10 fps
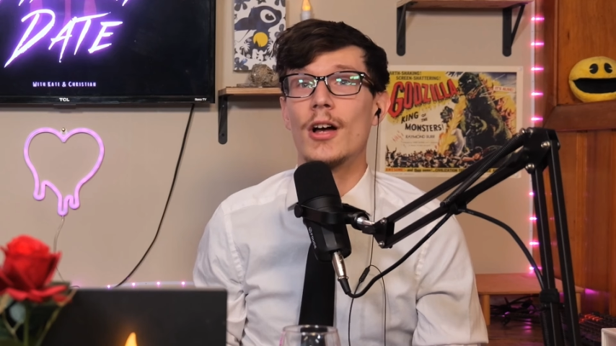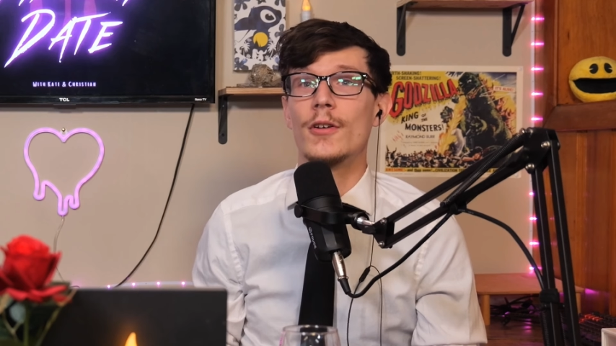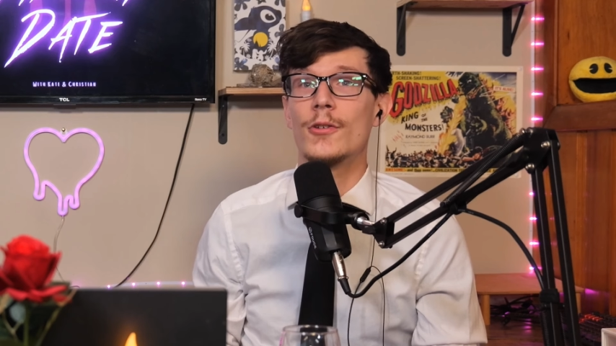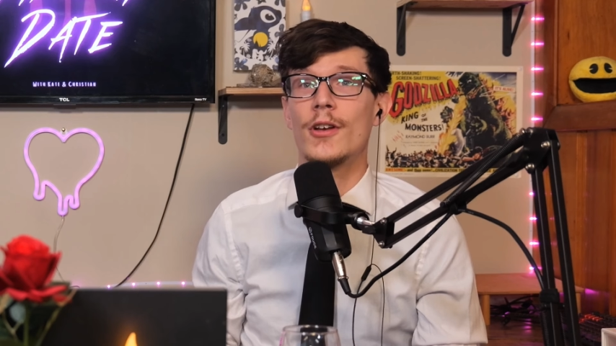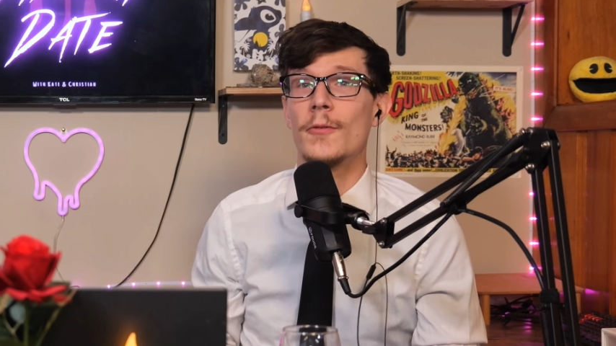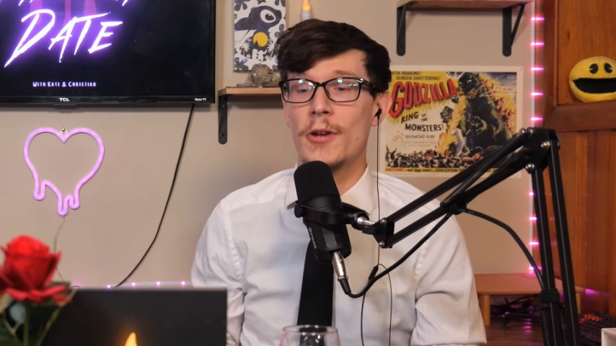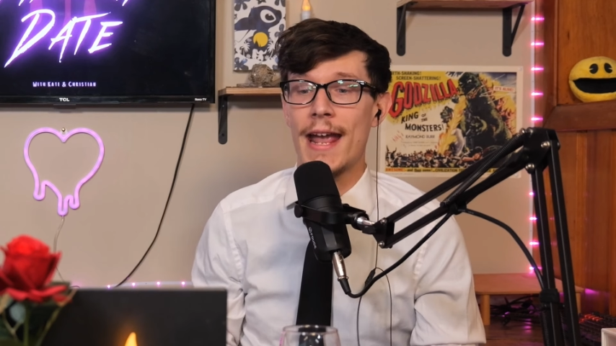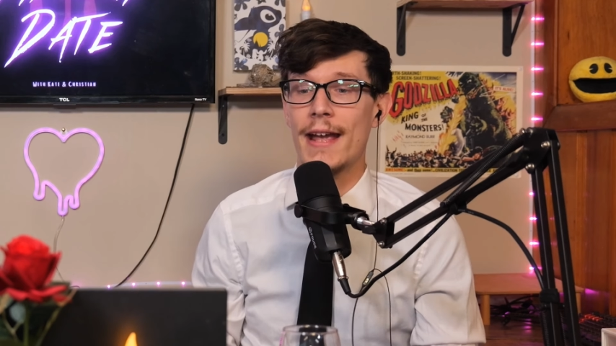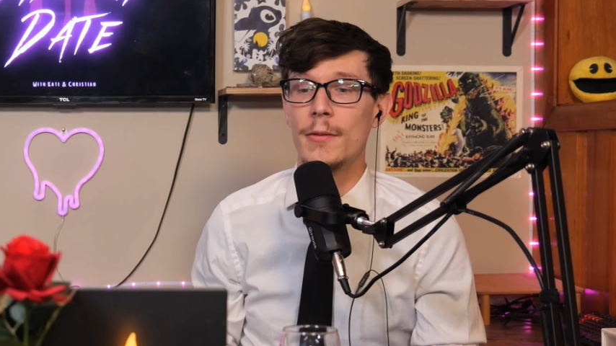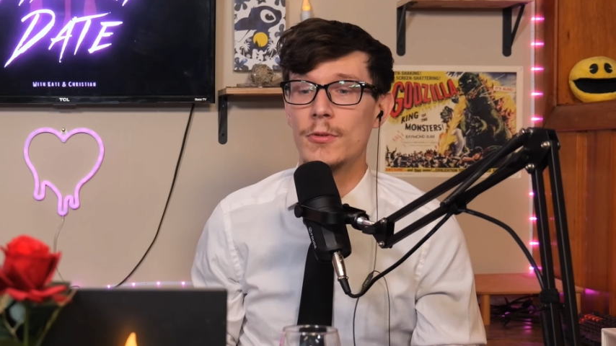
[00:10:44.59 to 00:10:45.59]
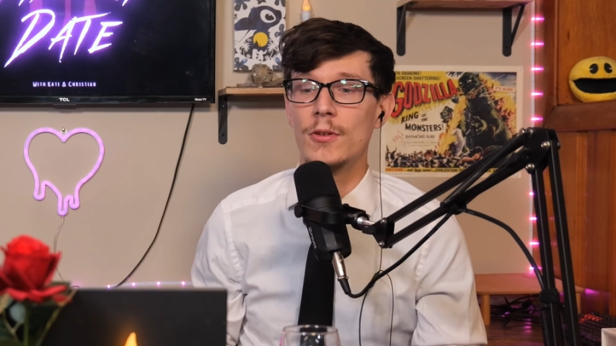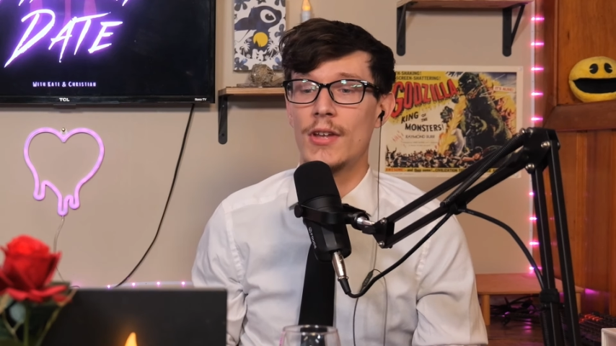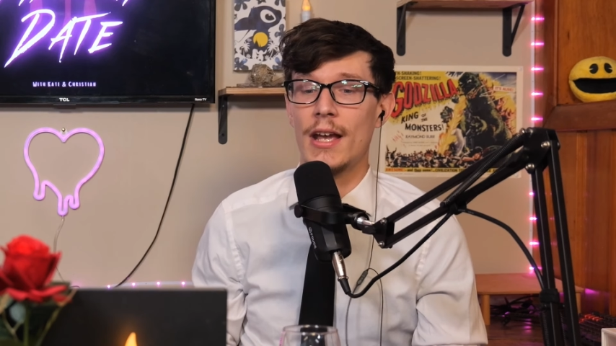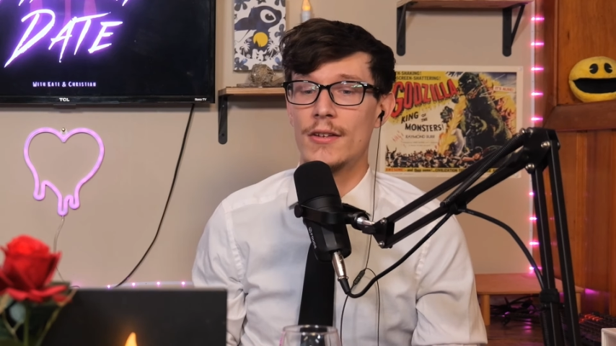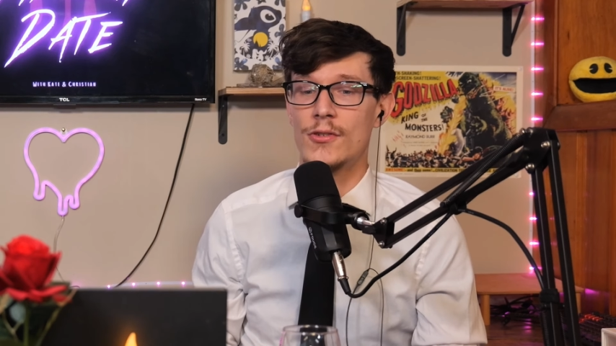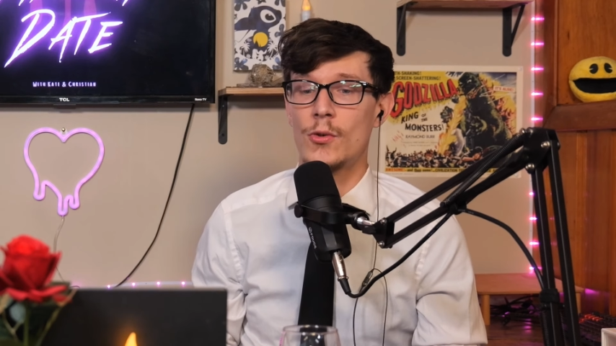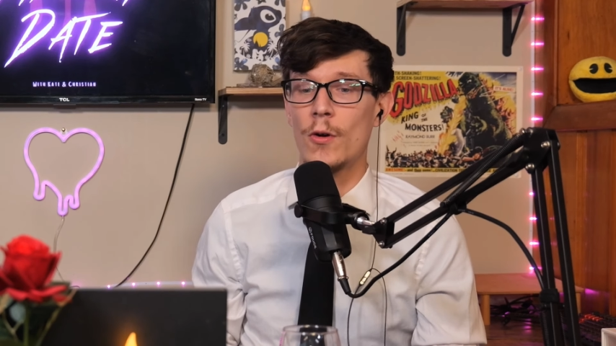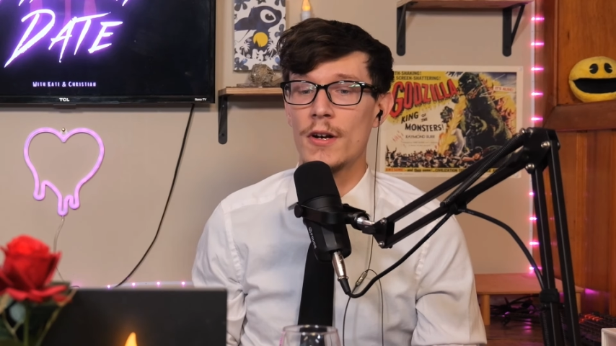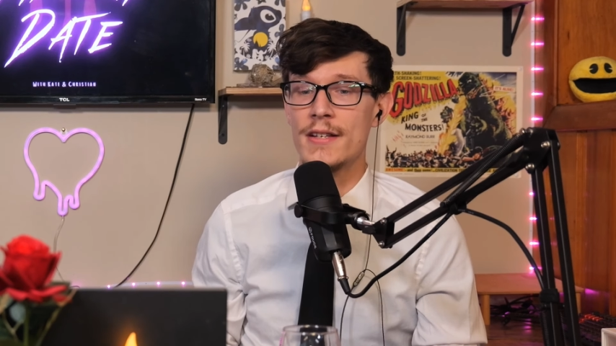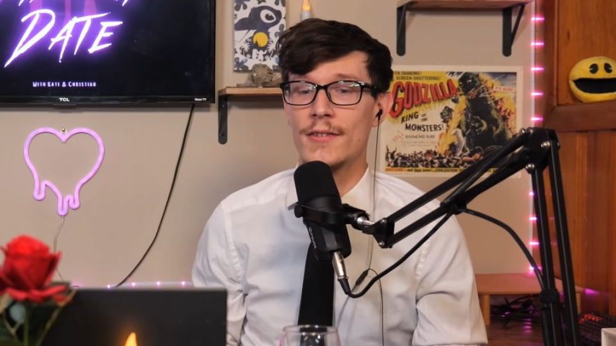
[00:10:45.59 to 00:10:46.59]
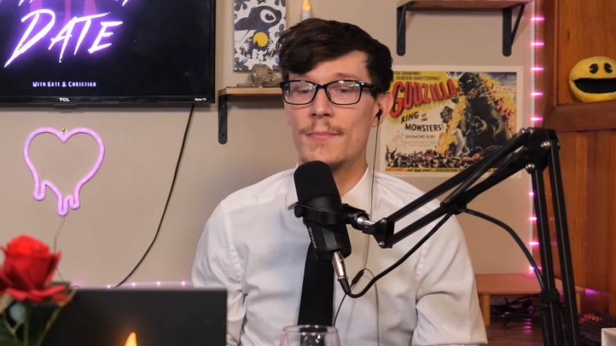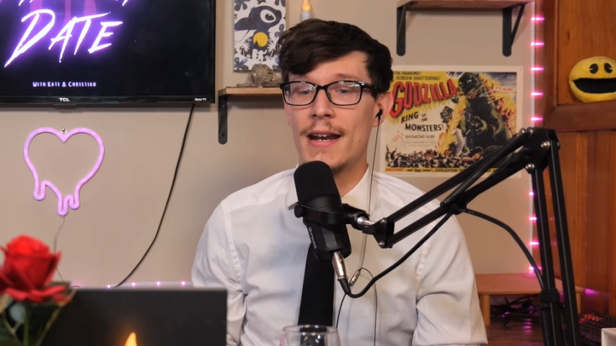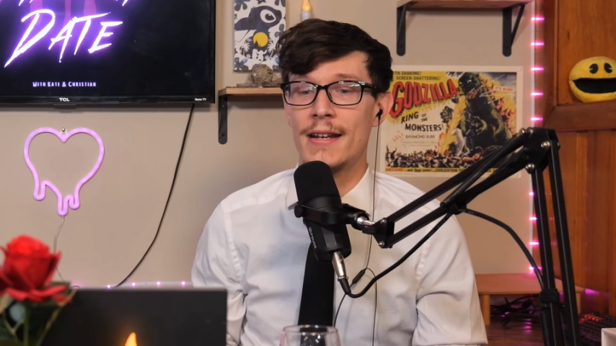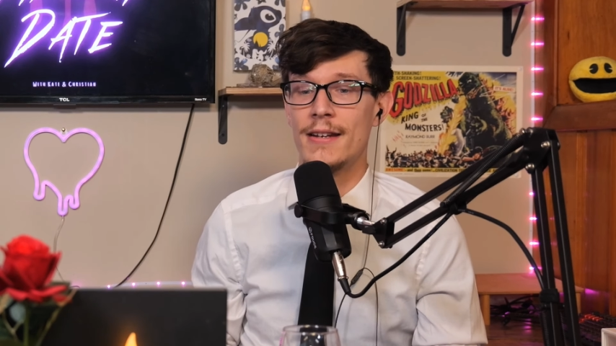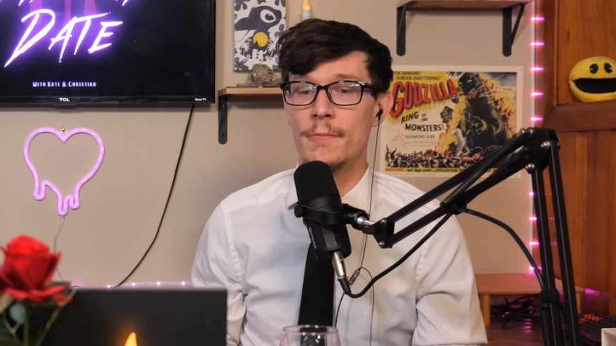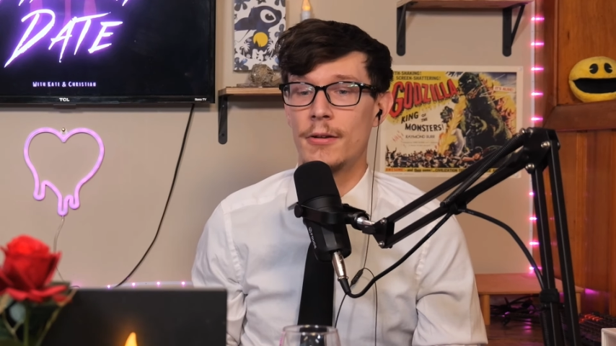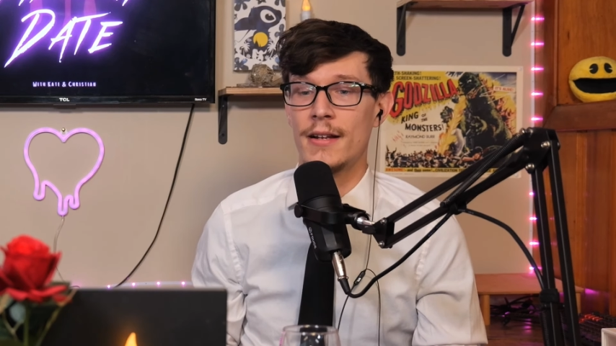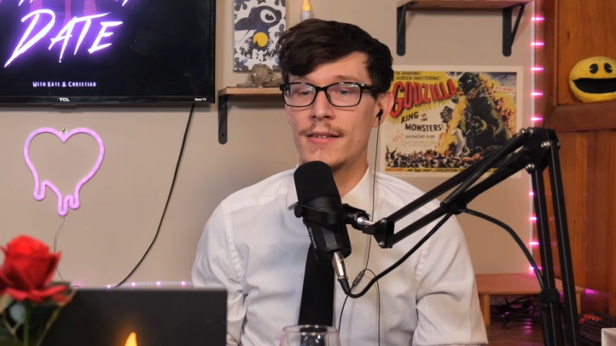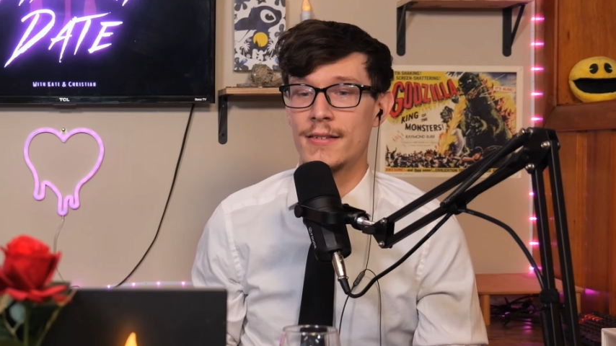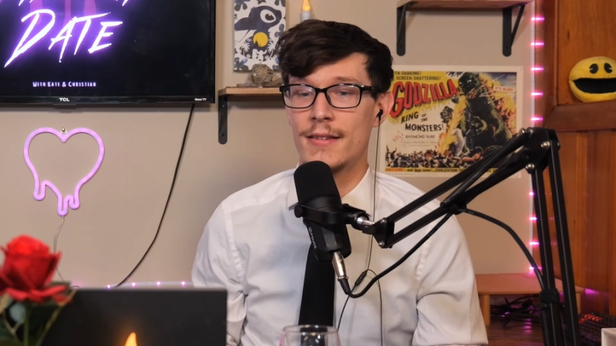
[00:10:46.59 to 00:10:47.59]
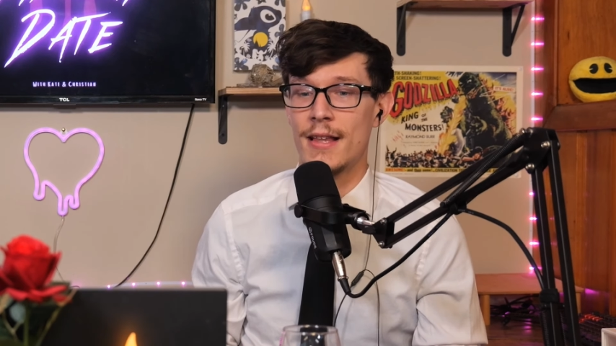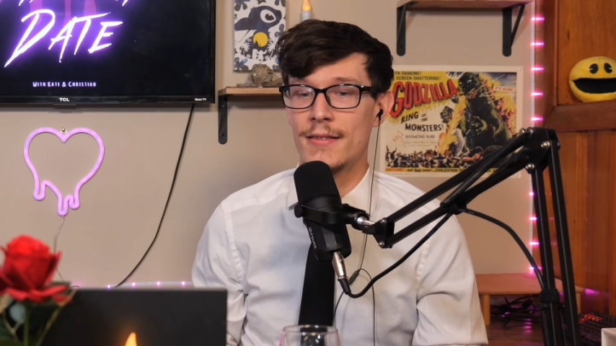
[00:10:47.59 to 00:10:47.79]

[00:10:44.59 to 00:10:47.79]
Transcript: undiscovered animals, and stories of man-eating plants.